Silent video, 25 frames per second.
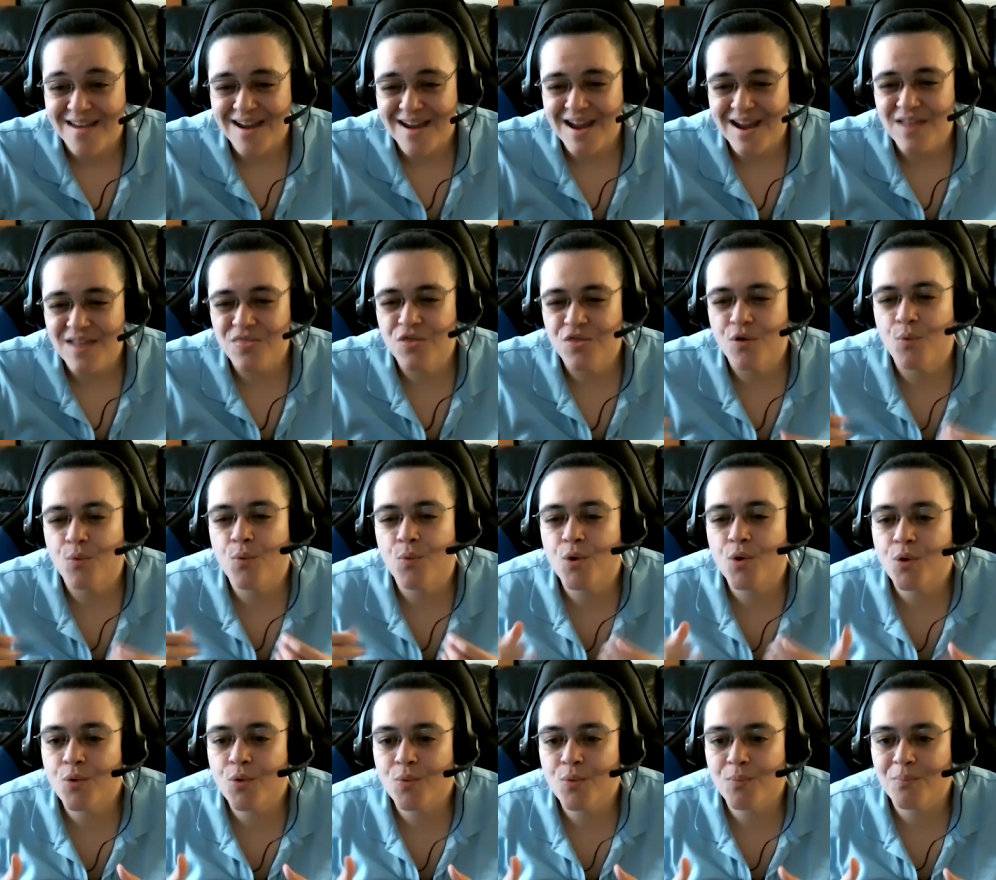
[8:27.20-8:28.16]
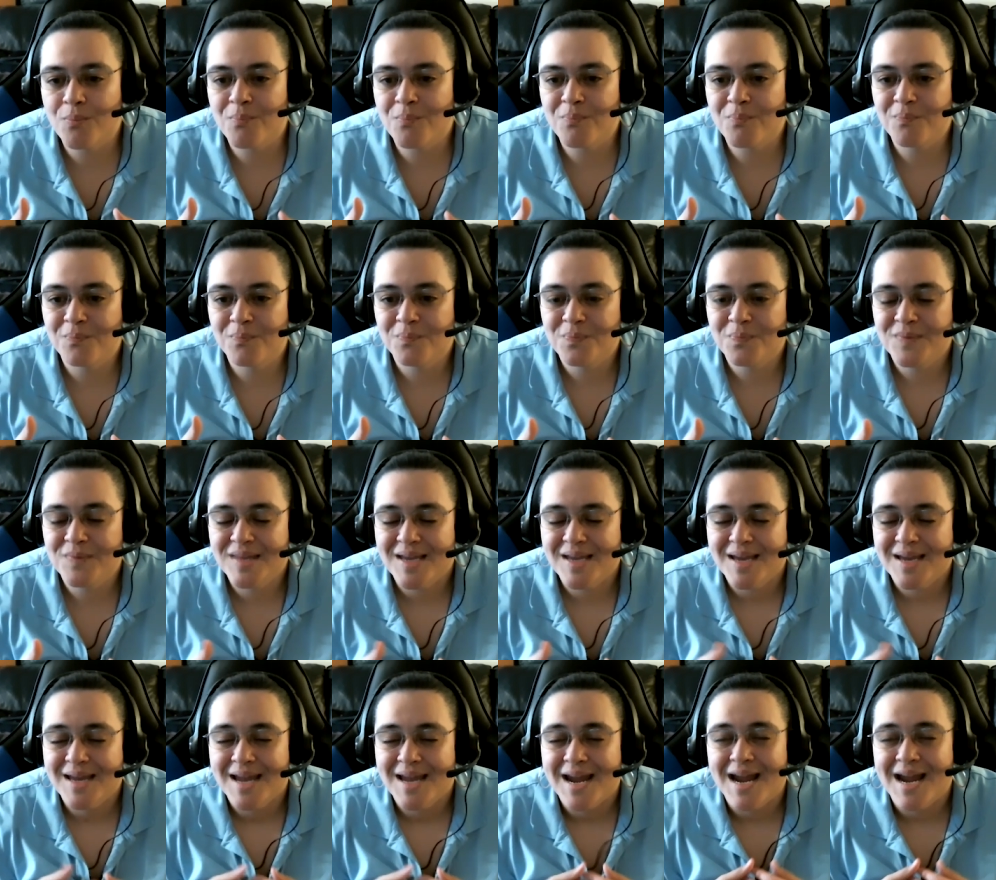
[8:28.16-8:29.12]
In the womb.
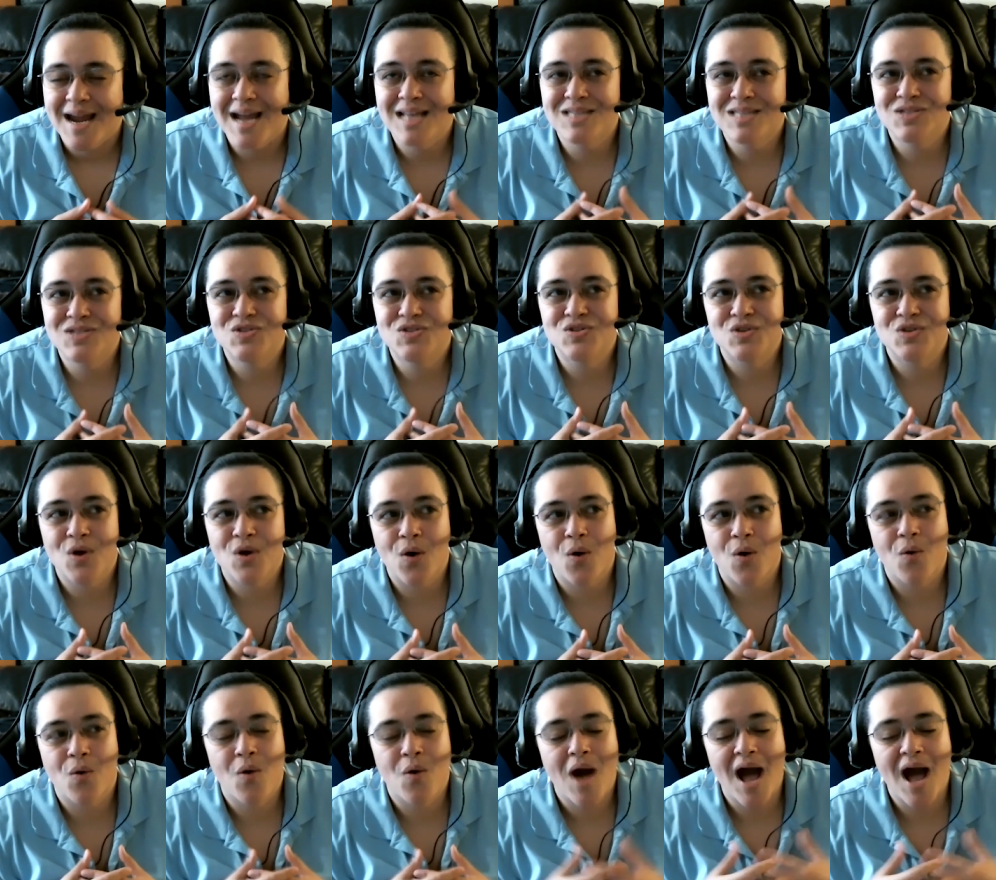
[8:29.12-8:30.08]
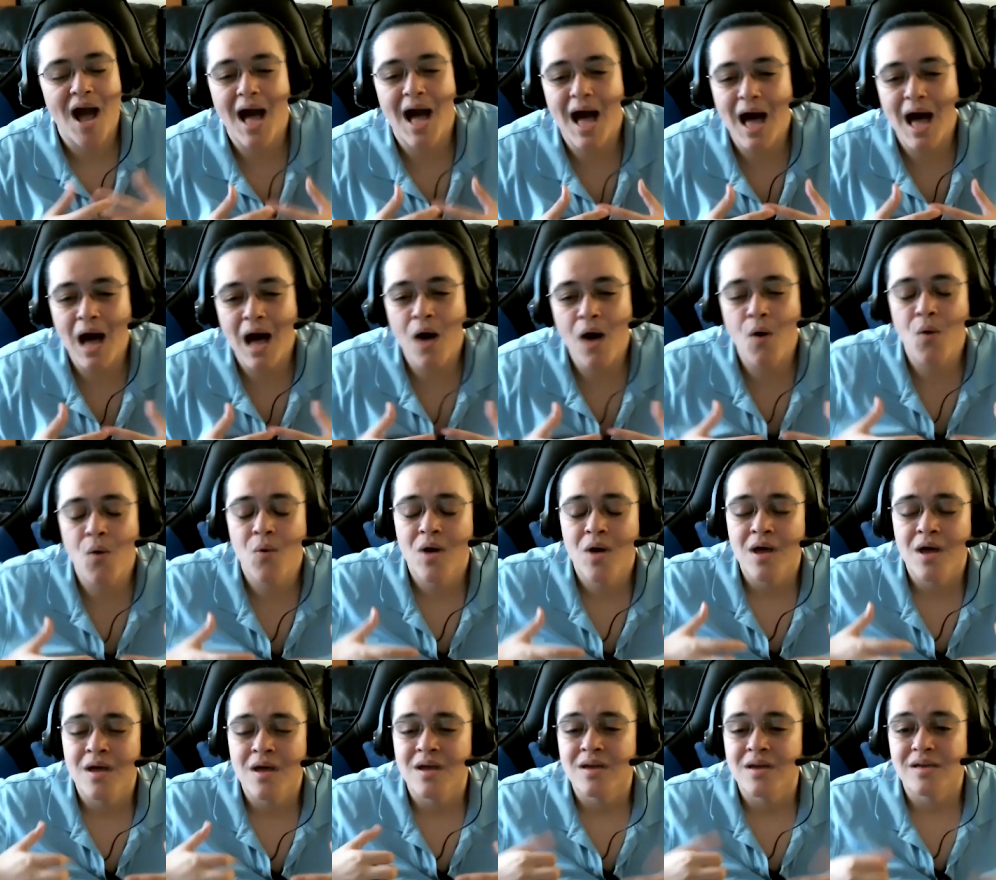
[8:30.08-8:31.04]
And so, how
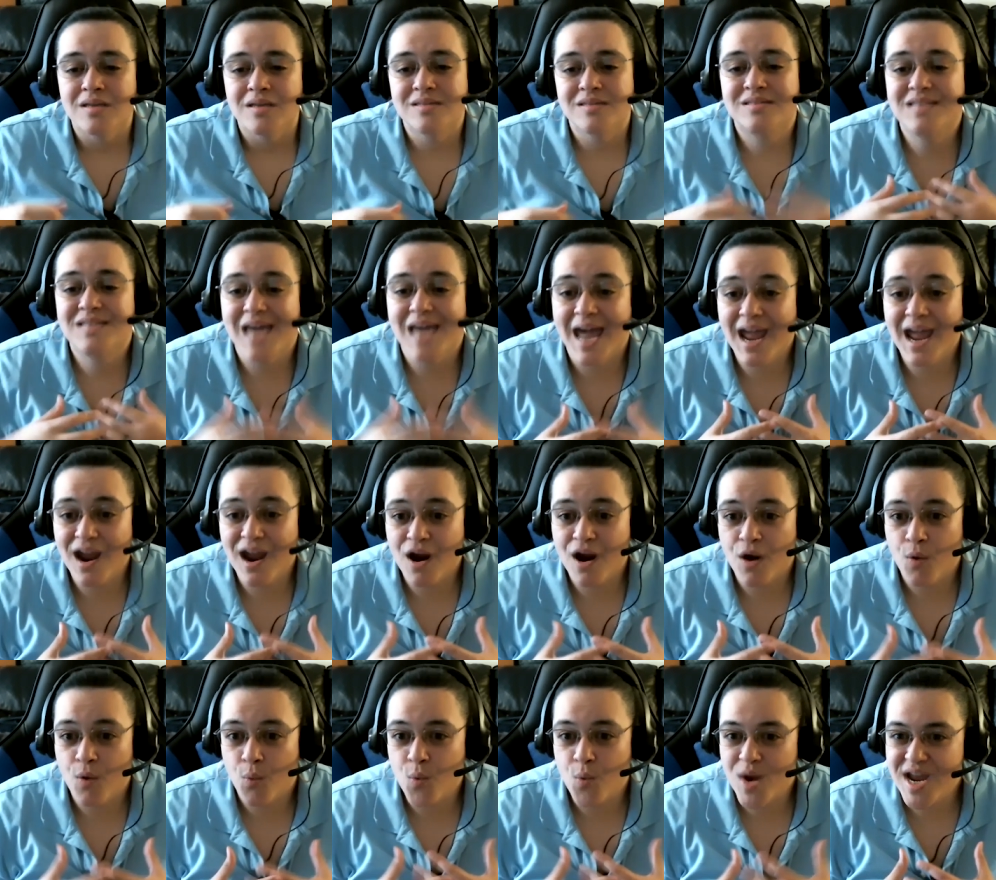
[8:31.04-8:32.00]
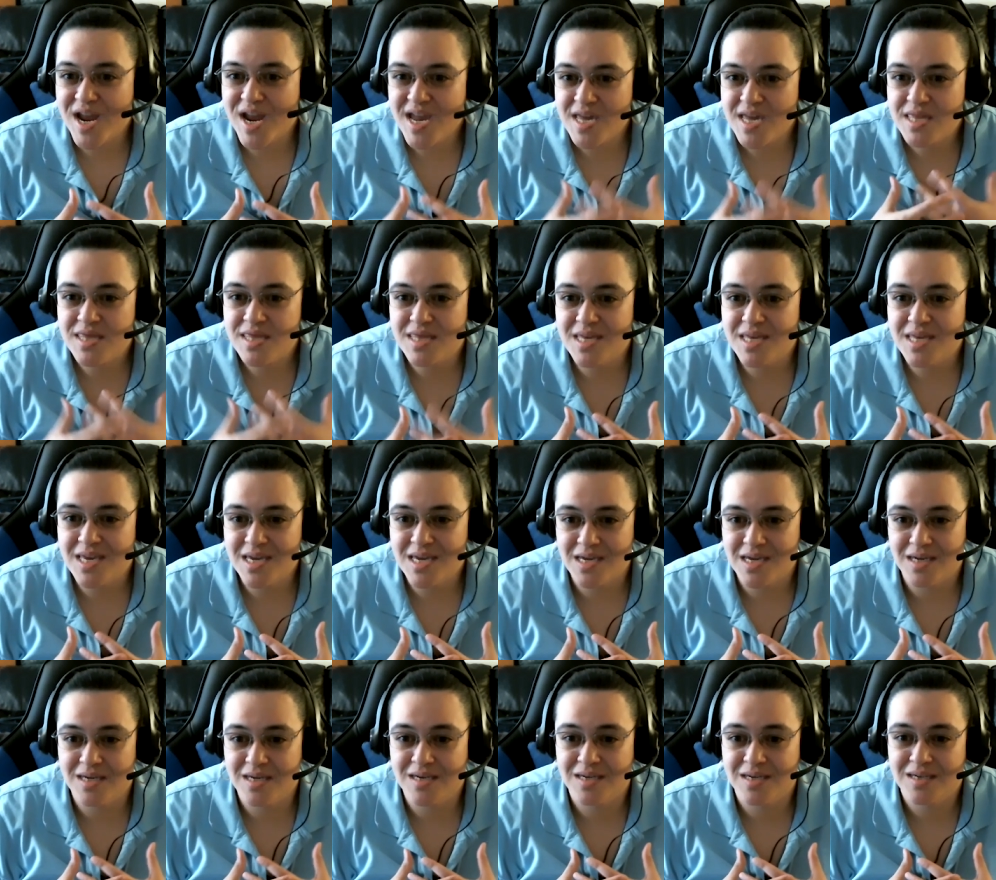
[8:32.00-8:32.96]
dare we
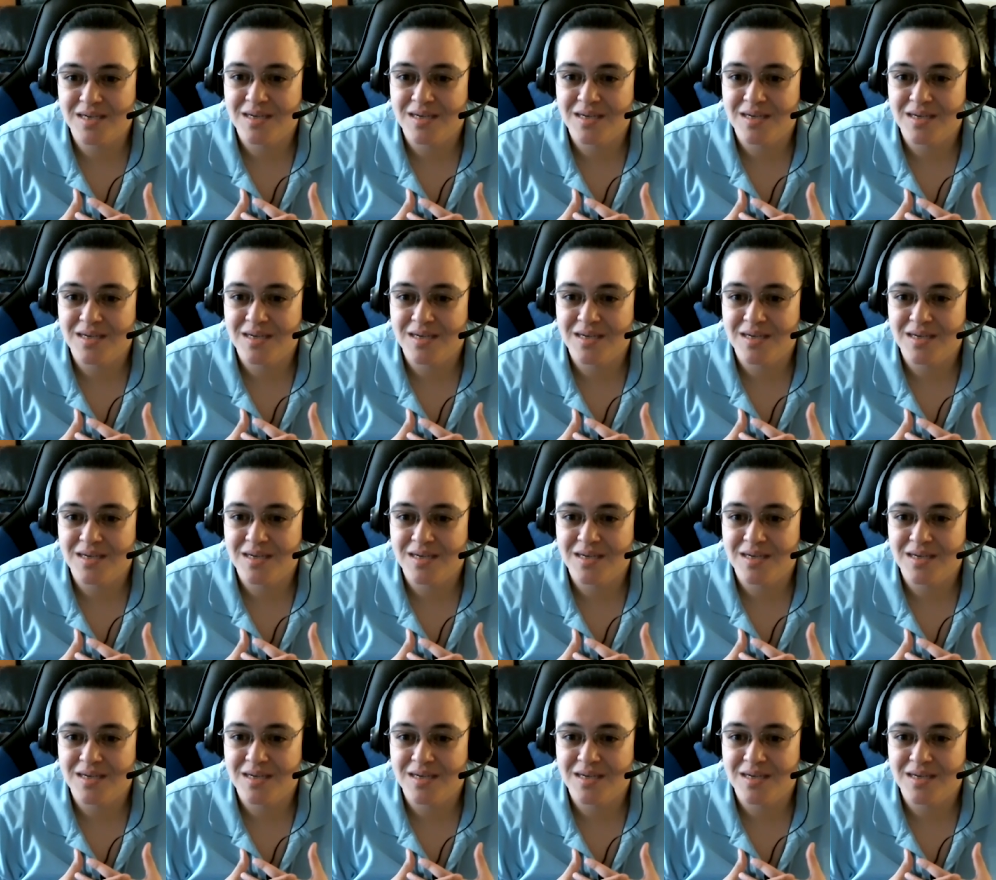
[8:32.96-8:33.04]
think